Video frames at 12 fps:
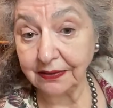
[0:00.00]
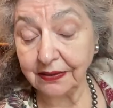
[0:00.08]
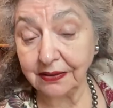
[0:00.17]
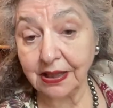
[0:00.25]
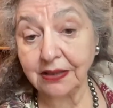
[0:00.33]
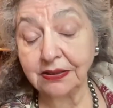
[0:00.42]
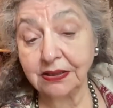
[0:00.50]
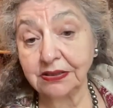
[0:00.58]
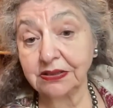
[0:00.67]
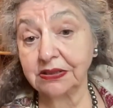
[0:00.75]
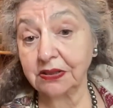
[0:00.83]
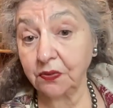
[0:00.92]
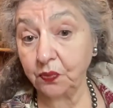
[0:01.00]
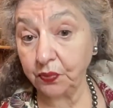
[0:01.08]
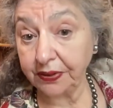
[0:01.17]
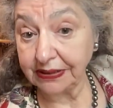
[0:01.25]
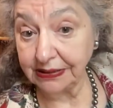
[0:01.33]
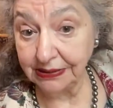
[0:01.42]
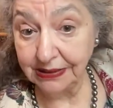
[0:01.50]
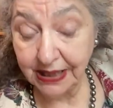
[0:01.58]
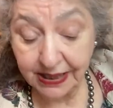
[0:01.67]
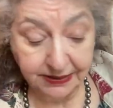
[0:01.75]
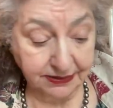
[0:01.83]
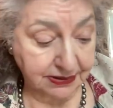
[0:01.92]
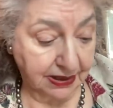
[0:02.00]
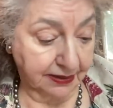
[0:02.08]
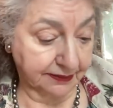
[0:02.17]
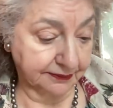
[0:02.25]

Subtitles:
that is, with data.